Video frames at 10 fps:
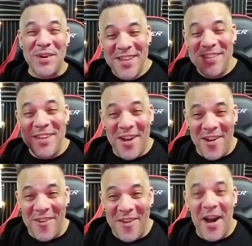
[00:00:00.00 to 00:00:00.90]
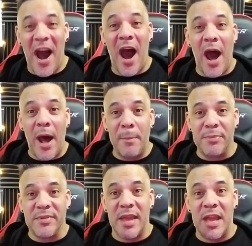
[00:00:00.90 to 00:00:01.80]
Yo,
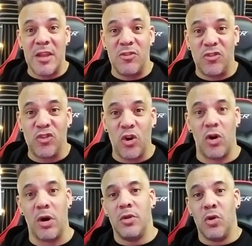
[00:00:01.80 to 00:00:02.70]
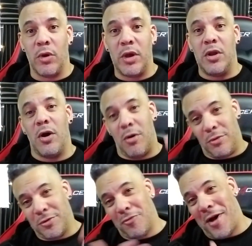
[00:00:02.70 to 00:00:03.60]
Hobbs and Shaw. You already know
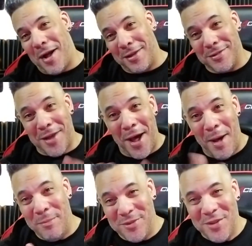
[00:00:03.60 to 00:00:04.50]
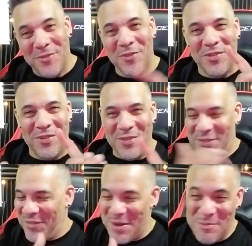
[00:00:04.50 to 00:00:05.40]
The Rock is Hobbs from the
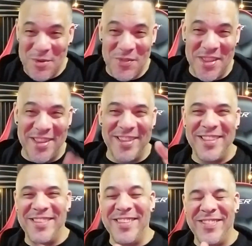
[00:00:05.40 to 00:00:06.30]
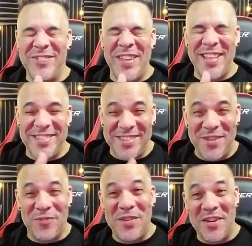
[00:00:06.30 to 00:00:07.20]
great movie. Fast and
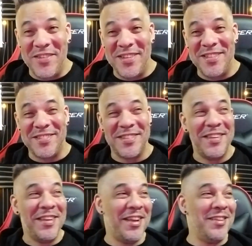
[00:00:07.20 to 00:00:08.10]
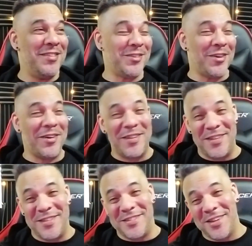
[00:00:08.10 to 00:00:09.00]
the Furious, and Shaw
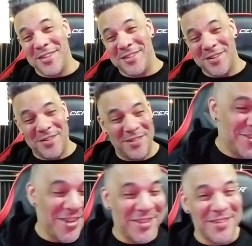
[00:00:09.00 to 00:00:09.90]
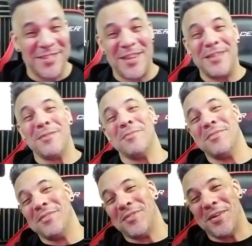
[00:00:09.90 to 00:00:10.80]
is the other dude, Jason
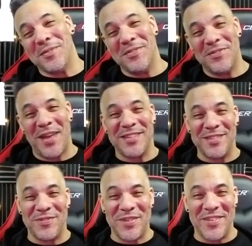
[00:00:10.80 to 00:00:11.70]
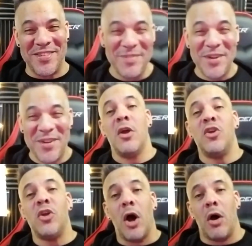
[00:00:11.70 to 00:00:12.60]
Statham from Fast and the Furious.
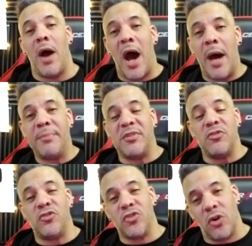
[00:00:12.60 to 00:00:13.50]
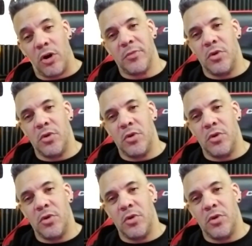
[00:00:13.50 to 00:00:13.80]
Yo, Hobbs and Shaw.